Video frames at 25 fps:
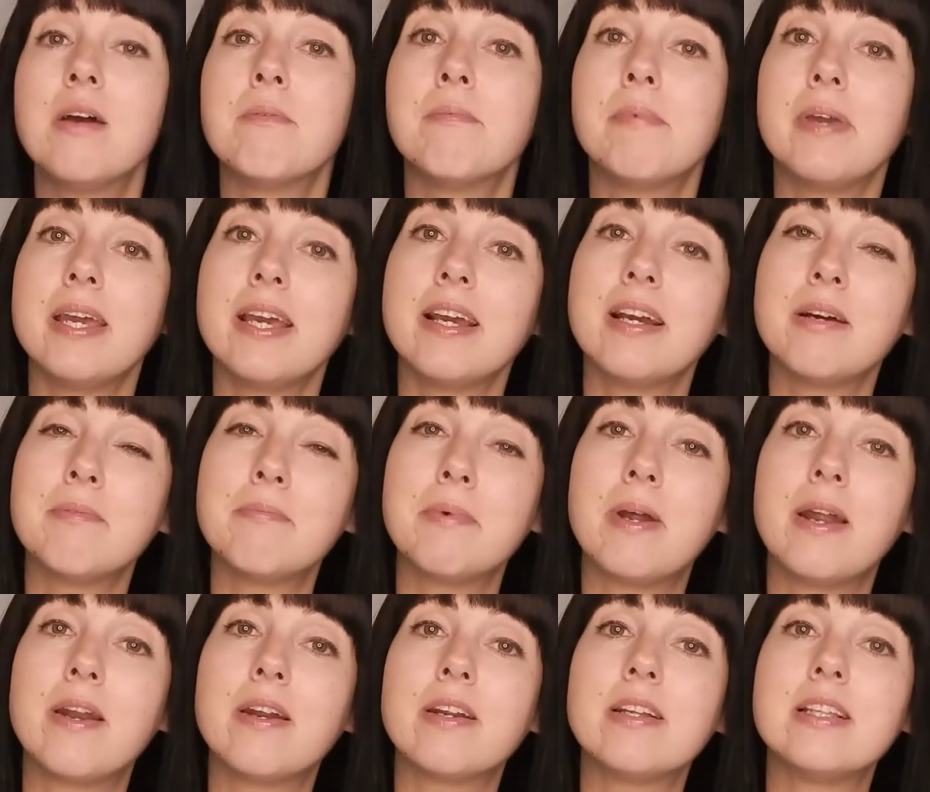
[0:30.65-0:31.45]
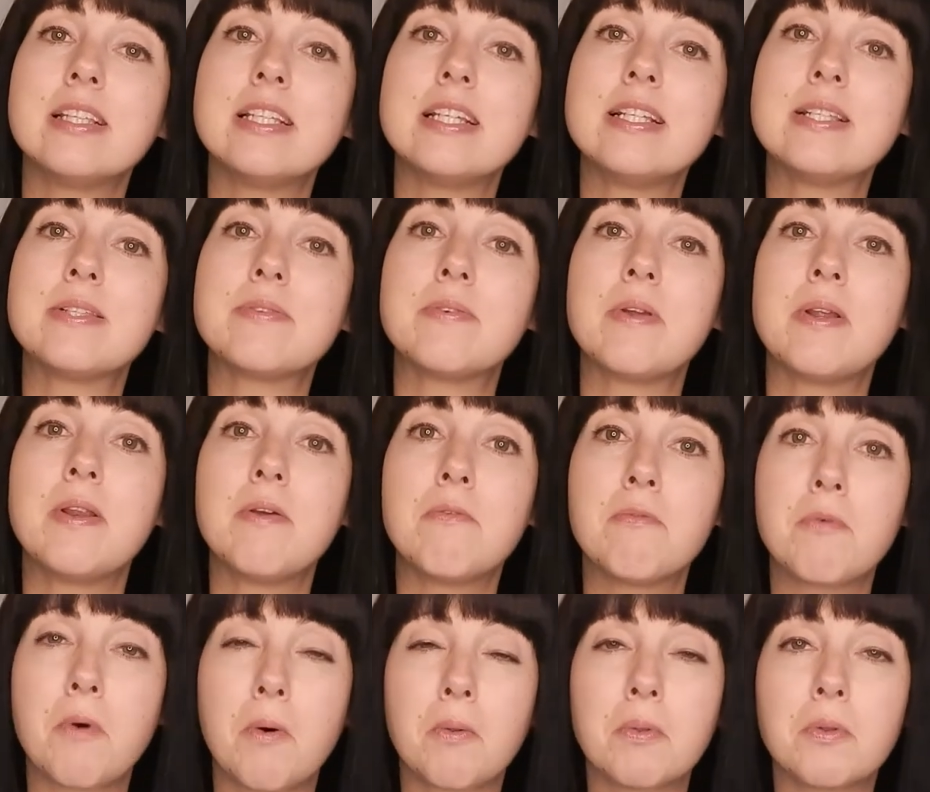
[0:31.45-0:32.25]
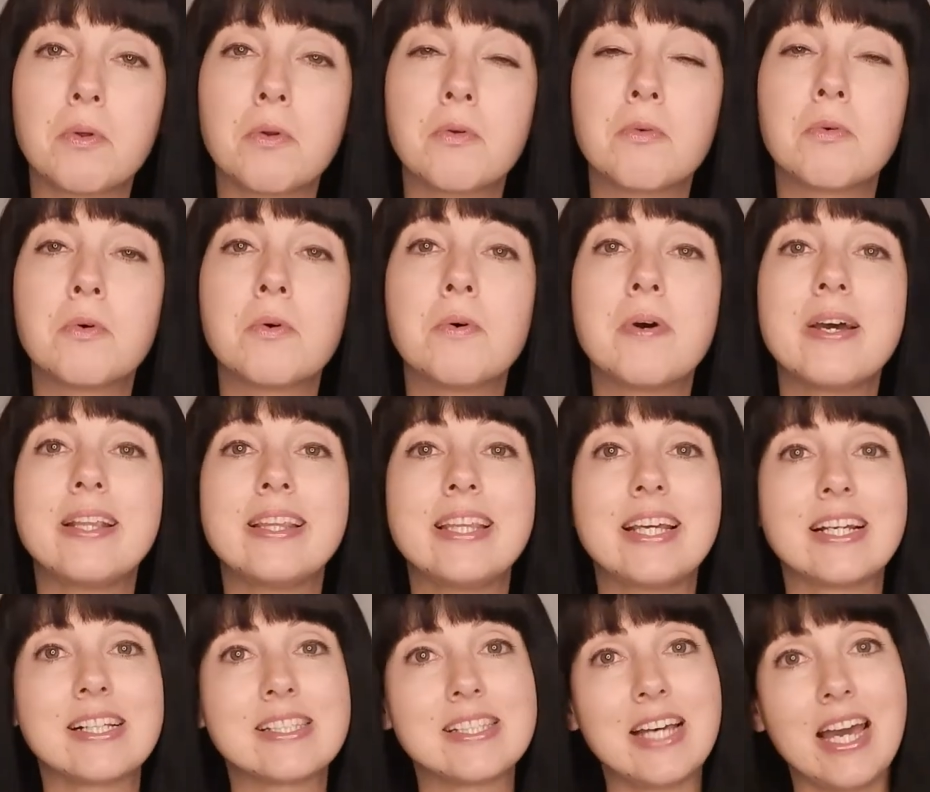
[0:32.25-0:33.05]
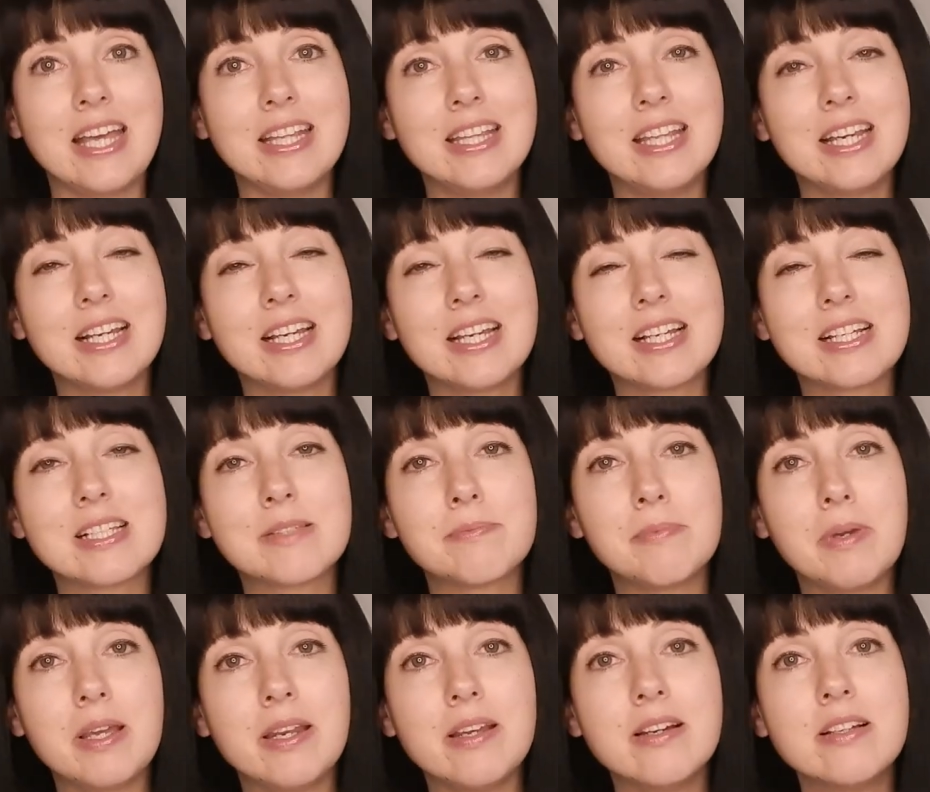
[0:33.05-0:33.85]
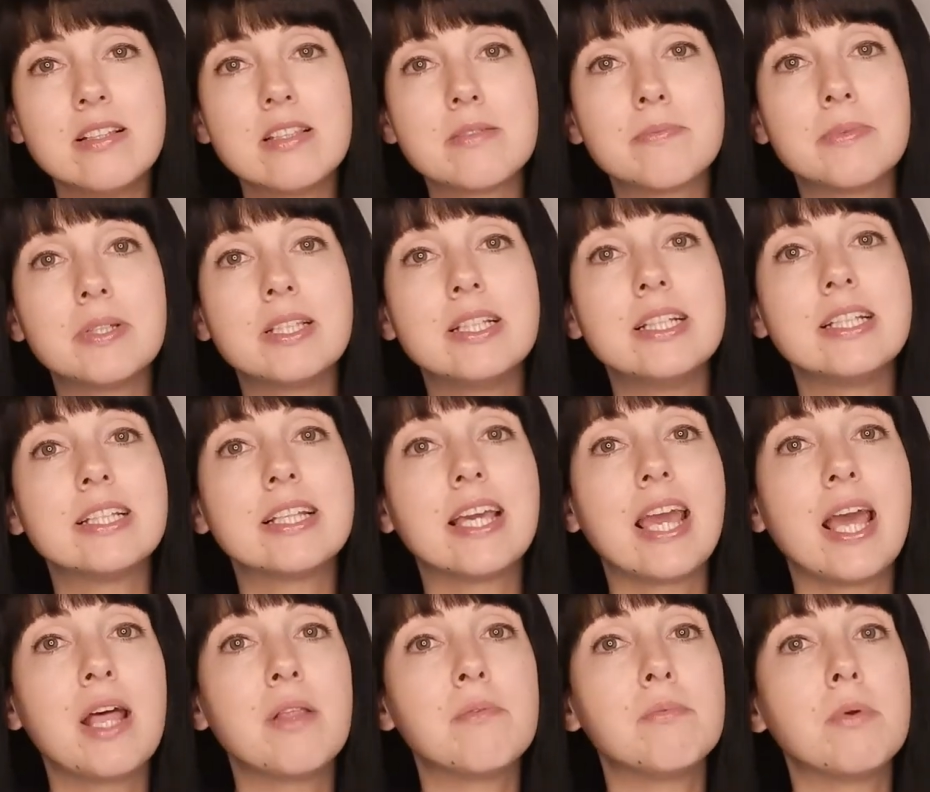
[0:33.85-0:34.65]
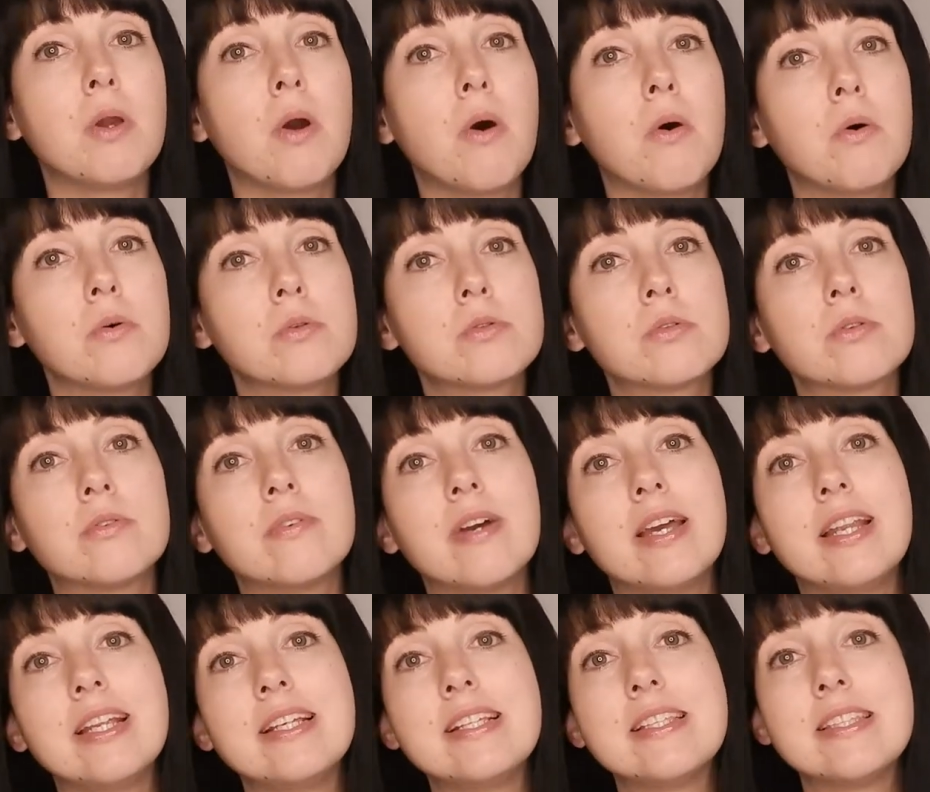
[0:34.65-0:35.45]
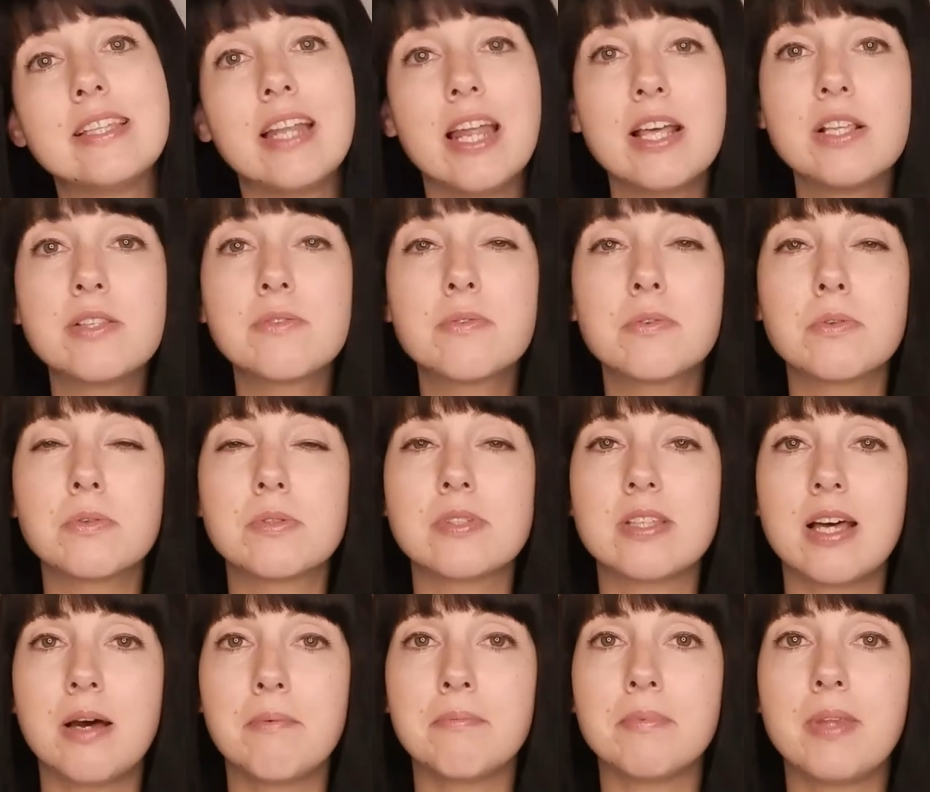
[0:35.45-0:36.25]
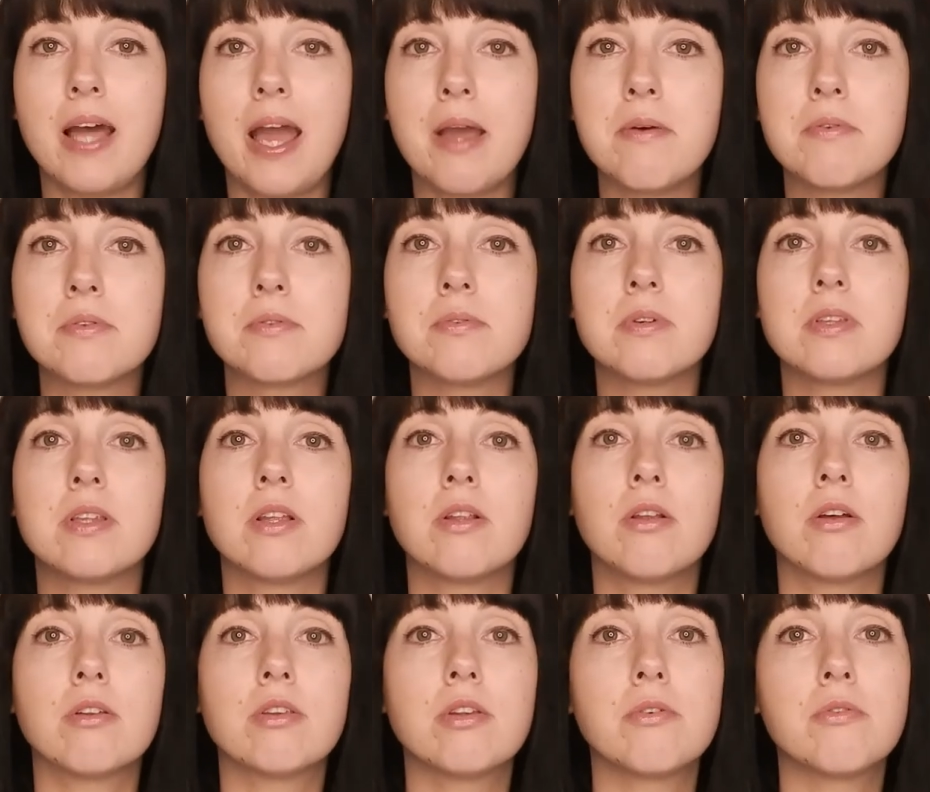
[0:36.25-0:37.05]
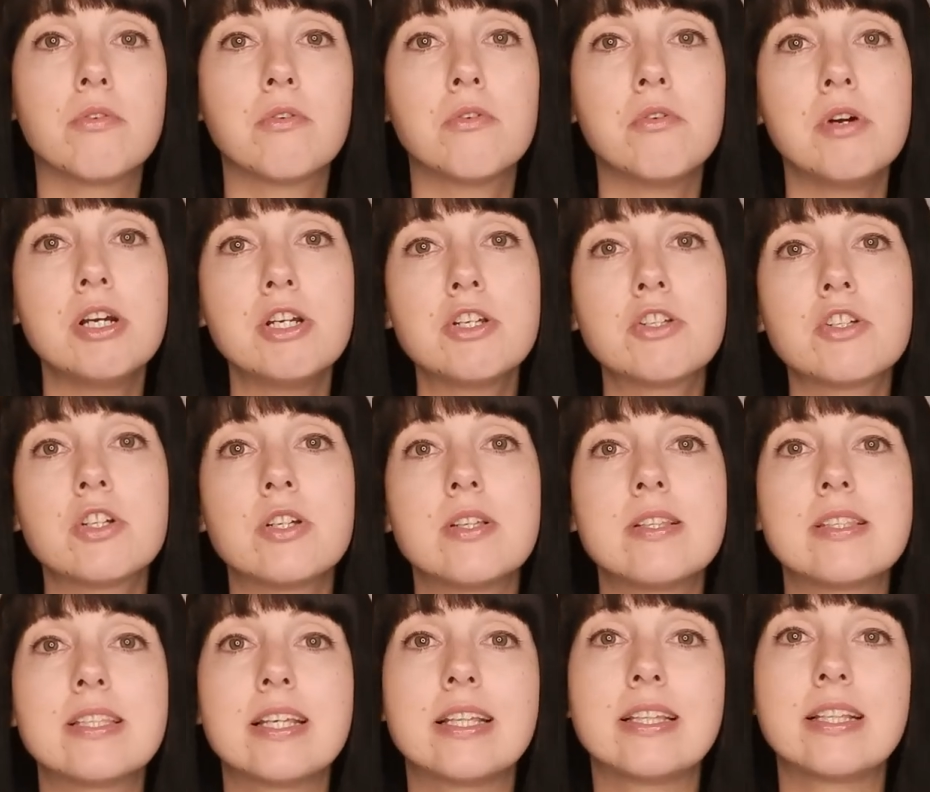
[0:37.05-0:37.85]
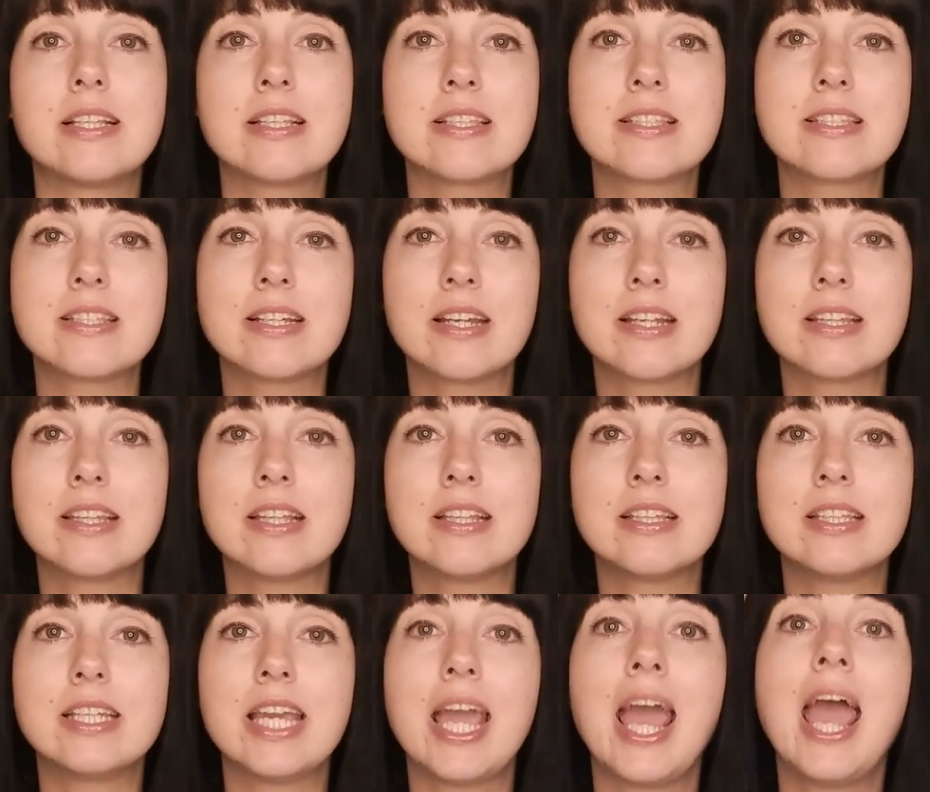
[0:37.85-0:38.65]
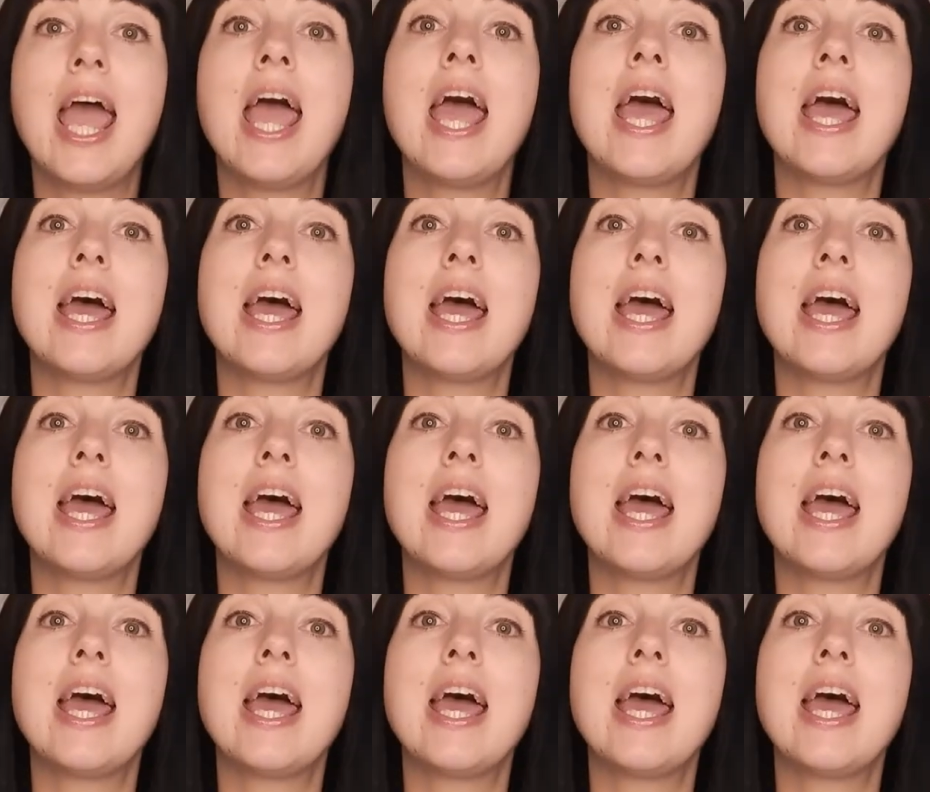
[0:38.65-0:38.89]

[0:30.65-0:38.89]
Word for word: Being a parent is really wonderful and exciting experience, but it can be also very stressful sometimes with a lot of questions and uncertainty,